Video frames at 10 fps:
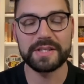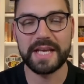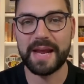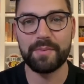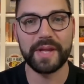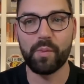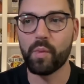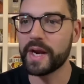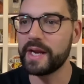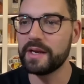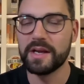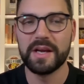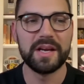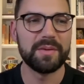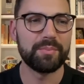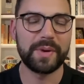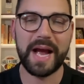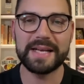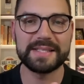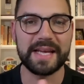game when they won it.
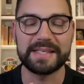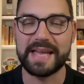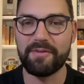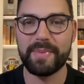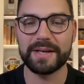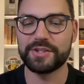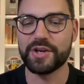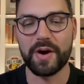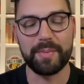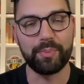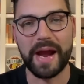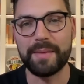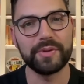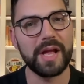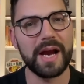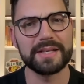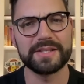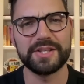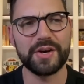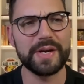Guys like David Bakhtiari, Brian Bulaga,
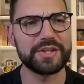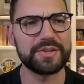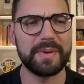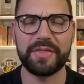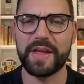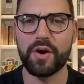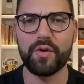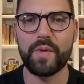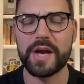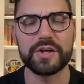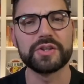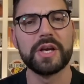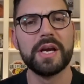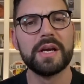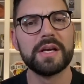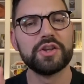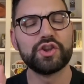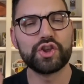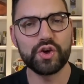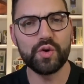Za'Darius Smith, Aaron Rodgers,
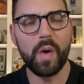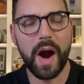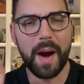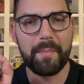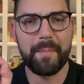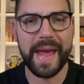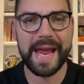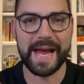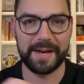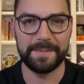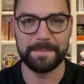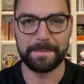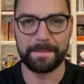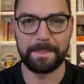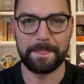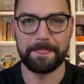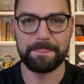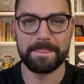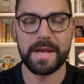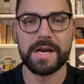to a man,
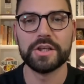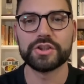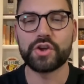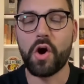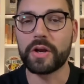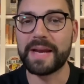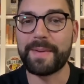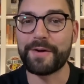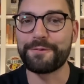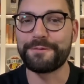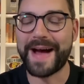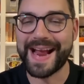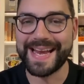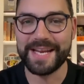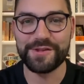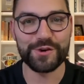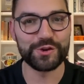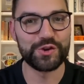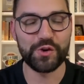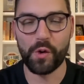talking about finding their
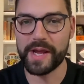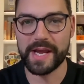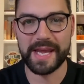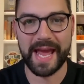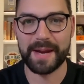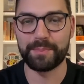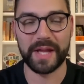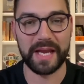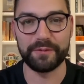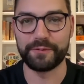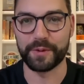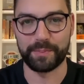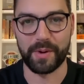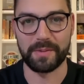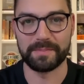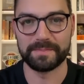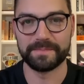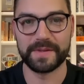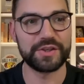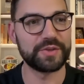joy again playing football.
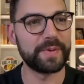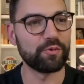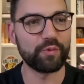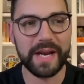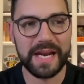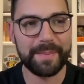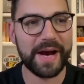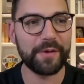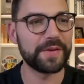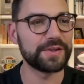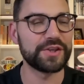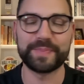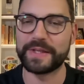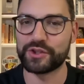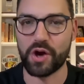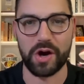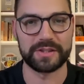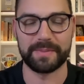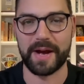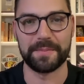This has been written about. This has been talked
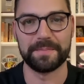about.